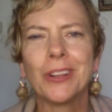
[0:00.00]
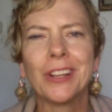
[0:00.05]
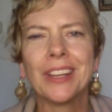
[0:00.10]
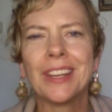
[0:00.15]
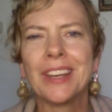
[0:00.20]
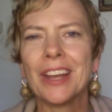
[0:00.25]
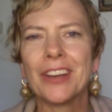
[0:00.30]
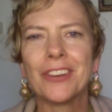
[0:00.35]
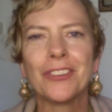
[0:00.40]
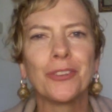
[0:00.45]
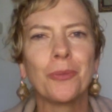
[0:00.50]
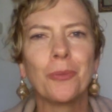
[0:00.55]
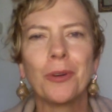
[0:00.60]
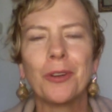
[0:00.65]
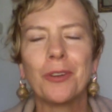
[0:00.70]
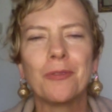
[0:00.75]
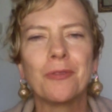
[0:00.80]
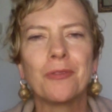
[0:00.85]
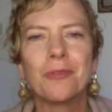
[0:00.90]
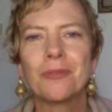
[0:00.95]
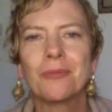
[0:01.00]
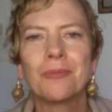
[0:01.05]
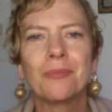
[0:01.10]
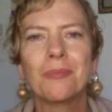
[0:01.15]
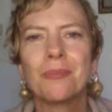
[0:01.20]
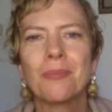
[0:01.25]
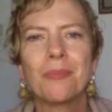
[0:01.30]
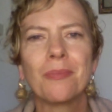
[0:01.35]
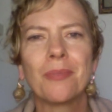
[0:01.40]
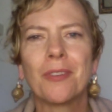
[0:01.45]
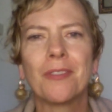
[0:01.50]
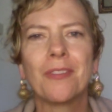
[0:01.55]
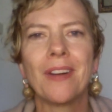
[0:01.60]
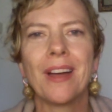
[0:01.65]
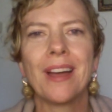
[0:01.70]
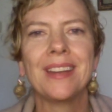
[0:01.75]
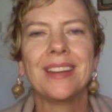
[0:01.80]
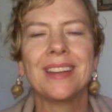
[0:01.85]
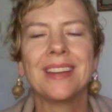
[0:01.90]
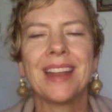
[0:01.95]
connection would have
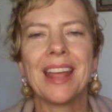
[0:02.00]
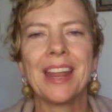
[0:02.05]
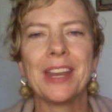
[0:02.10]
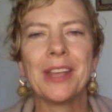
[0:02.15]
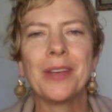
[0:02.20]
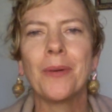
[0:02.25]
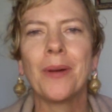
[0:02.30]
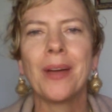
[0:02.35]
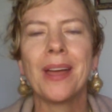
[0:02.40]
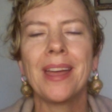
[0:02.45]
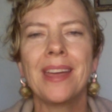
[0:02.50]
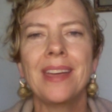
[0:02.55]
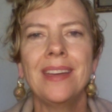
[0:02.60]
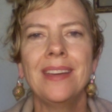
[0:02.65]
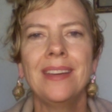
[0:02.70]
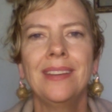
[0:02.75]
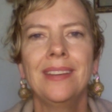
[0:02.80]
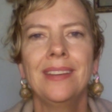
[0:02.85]
provided anyway.